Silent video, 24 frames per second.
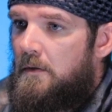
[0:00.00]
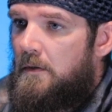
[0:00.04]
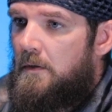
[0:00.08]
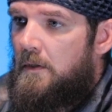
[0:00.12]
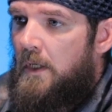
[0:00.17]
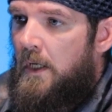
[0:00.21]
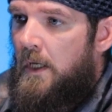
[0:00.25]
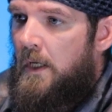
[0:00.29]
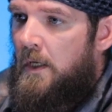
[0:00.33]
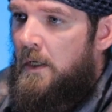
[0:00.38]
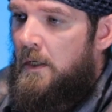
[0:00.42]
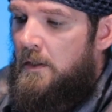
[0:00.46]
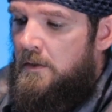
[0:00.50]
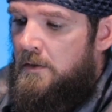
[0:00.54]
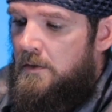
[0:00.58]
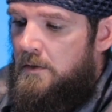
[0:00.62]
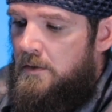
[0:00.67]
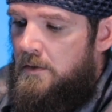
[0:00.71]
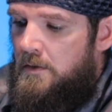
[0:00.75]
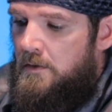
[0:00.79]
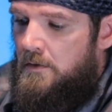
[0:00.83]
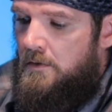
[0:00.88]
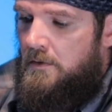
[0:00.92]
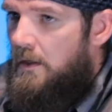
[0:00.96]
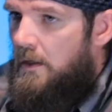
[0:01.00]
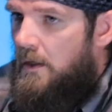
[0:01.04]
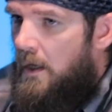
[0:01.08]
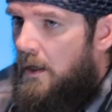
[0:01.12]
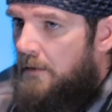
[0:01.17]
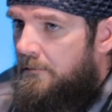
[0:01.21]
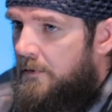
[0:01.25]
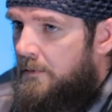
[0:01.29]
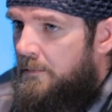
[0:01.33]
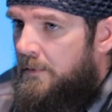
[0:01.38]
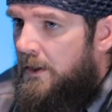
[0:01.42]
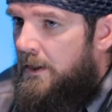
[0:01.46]
And
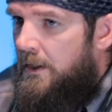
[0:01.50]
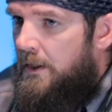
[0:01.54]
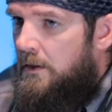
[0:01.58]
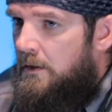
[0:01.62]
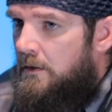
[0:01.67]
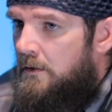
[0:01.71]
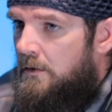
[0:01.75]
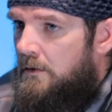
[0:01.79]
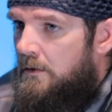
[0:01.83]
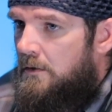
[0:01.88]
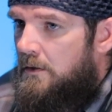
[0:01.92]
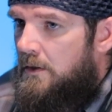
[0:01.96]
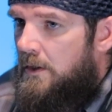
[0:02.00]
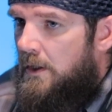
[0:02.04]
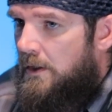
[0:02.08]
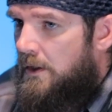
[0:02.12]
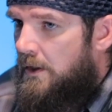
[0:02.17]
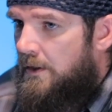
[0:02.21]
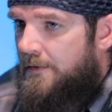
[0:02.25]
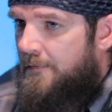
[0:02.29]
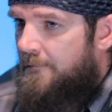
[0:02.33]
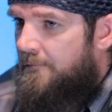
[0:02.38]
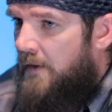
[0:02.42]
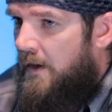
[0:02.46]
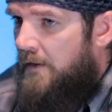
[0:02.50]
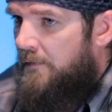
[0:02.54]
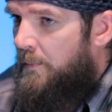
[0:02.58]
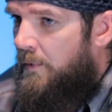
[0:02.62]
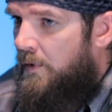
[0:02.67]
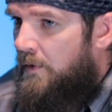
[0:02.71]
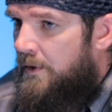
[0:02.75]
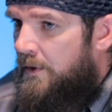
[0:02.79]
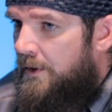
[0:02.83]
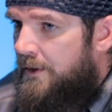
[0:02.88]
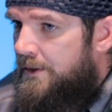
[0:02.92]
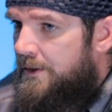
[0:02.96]
everybody can get the five
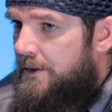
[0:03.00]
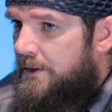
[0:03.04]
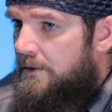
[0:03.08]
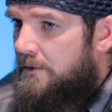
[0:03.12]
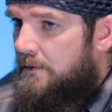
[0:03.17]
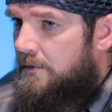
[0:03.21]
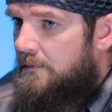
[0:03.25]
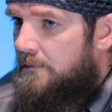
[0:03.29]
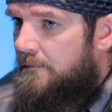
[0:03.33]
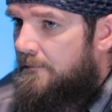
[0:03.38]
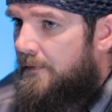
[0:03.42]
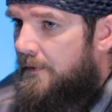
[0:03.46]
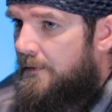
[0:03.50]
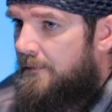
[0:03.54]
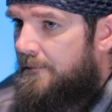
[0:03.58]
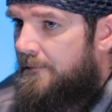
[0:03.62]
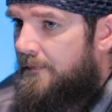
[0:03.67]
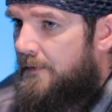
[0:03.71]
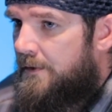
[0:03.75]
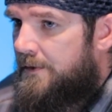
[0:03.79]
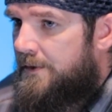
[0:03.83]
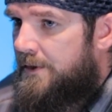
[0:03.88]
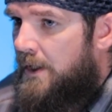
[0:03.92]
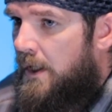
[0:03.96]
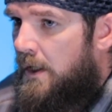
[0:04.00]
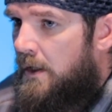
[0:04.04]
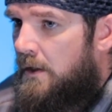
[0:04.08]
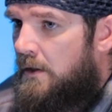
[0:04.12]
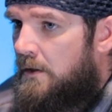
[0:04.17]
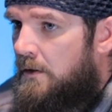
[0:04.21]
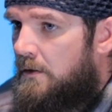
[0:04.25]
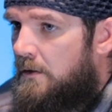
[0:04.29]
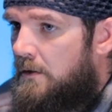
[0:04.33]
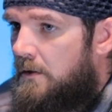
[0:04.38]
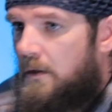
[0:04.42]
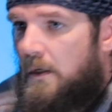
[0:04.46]
points for the first
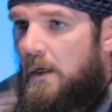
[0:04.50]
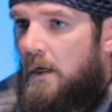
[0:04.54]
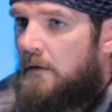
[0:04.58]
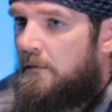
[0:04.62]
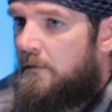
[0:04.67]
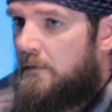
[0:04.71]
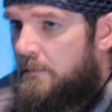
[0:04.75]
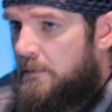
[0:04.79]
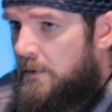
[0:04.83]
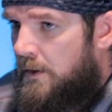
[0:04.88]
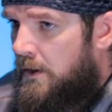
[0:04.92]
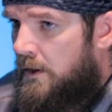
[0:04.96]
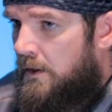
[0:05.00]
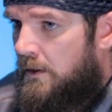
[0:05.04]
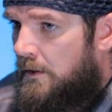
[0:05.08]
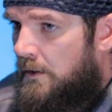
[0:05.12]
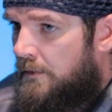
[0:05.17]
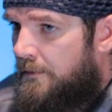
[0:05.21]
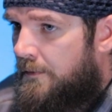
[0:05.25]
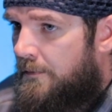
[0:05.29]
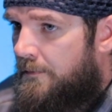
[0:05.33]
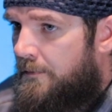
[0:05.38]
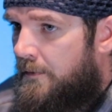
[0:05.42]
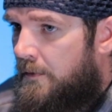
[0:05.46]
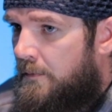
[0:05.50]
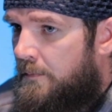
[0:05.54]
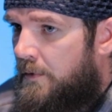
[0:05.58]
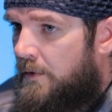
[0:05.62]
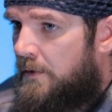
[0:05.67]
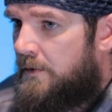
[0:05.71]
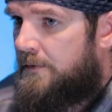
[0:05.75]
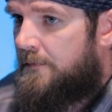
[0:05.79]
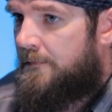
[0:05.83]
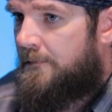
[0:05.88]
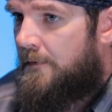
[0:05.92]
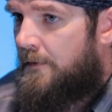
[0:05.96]
day. Everybody can get the three
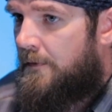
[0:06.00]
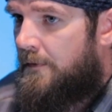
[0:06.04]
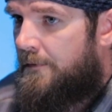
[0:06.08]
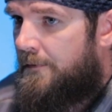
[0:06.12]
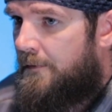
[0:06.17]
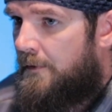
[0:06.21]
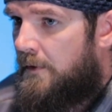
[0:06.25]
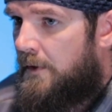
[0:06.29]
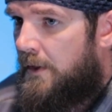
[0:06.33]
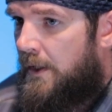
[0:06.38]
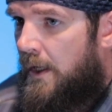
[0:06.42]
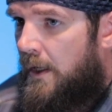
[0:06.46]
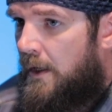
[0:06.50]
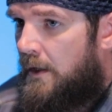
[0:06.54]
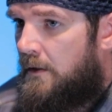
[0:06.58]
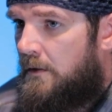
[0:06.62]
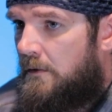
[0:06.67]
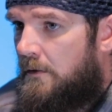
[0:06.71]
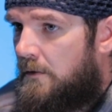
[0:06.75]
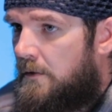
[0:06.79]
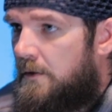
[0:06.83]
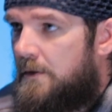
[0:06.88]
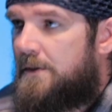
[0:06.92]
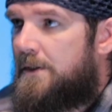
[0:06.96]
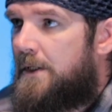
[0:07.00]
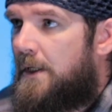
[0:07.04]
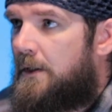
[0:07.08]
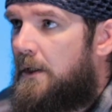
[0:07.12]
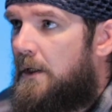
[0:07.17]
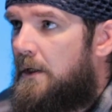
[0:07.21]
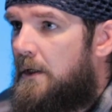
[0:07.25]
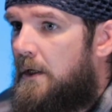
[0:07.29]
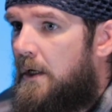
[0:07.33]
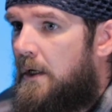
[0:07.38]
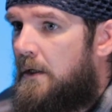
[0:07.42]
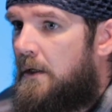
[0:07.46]
points for the third day or
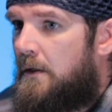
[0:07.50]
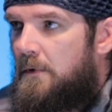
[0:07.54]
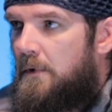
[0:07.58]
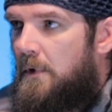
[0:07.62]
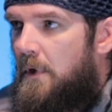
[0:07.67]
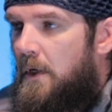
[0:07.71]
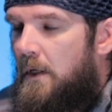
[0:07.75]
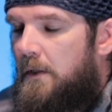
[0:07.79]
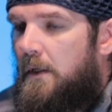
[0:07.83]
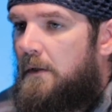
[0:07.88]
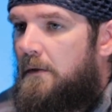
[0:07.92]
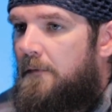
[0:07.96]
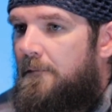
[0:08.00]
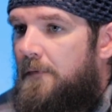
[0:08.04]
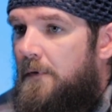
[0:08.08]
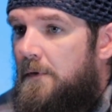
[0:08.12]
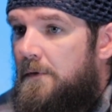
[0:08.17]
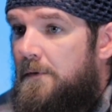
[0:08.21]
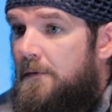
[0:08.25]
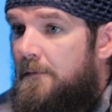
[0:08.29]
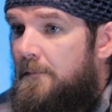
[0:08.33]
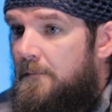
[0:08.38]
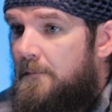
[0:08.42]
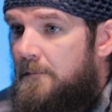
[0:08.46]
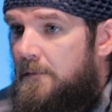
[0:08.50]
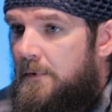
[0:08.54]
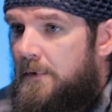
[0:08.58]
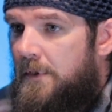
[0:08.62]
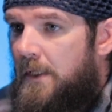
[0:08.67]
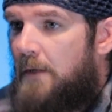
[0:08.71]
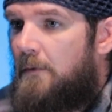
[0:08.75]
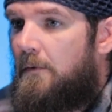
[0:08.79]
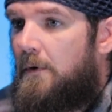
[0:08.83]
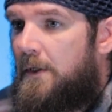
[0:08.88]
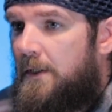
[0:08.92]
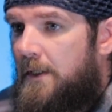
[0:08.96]
second day. I got confused.
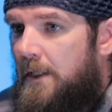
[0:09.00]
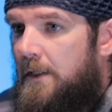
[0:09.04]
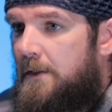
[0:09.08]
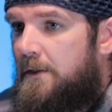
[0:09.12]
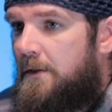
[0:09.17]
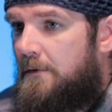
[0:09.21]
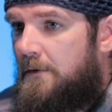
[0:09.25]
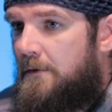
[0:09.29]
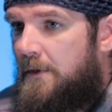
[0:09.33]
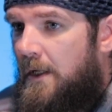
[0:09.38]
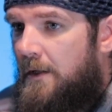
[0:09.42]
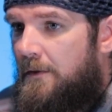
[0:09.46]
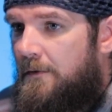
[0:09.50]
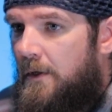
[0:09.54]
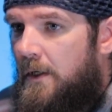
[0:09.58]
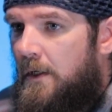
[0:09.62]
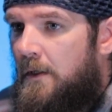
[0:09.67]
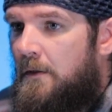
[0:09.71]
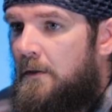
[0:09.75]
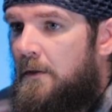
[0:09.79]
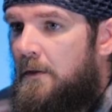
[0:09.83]
Day one, day two, day three.